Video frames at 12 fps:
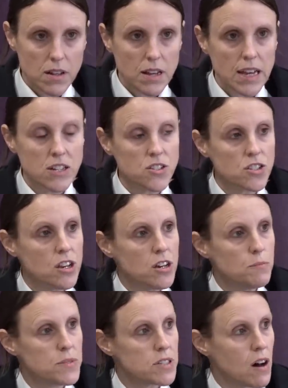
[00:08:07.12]
In
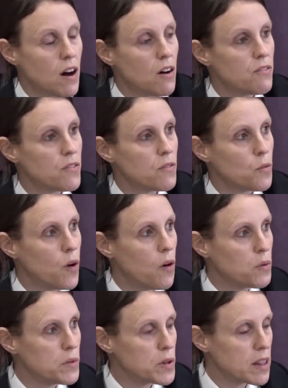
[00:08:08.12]
terms of
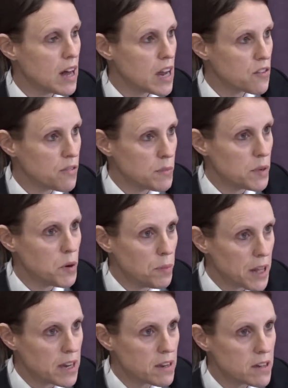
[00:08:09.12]
what we would like from the
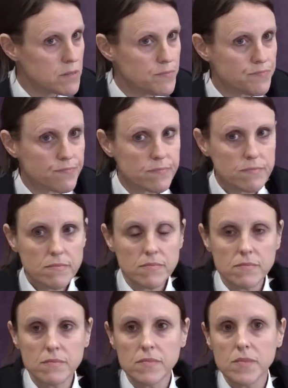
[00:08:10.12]
public,
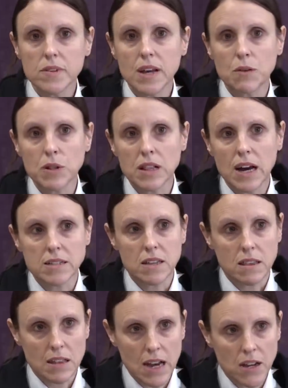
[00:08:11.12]
I would like to
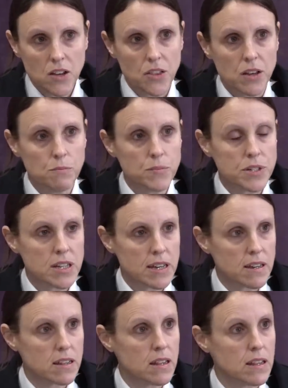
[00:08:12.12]
thank them,
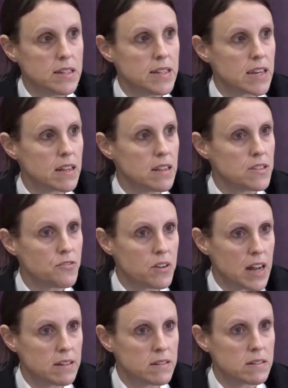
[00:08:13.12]
particularly Nicola's
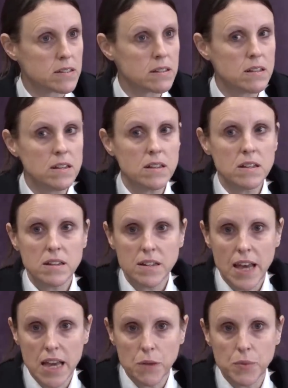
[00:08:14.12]
friends,
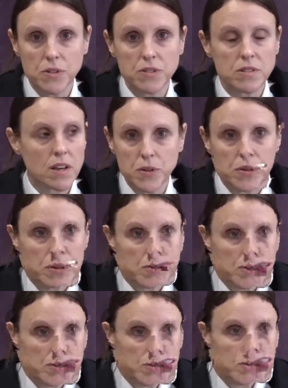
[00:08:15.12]
neighbours and the
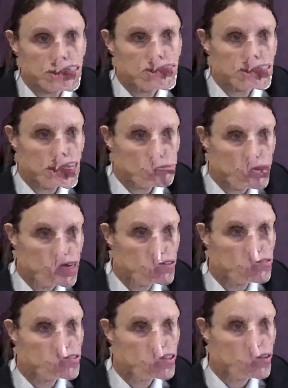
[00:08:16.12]
community of St
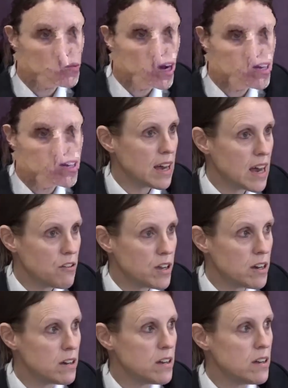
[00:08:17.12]
Michael's and the wider
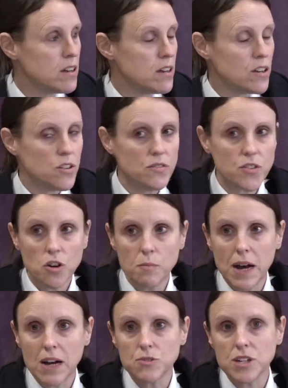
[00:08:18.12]
area, who've
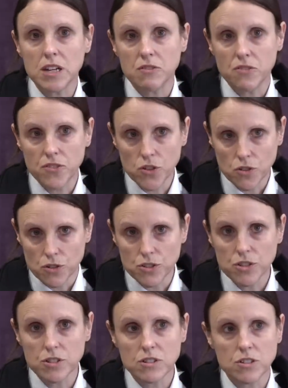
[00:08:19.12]
come out in
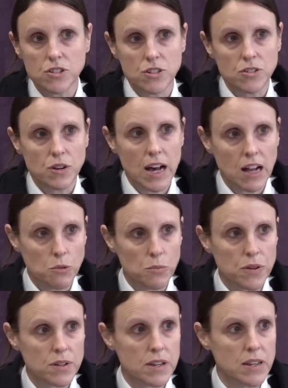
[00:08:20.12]
force to help
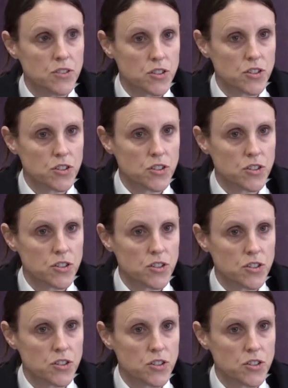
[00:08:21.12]
in the search for
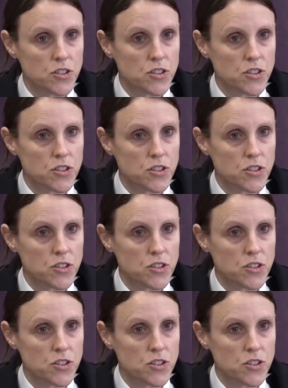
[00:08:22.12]
Nicola.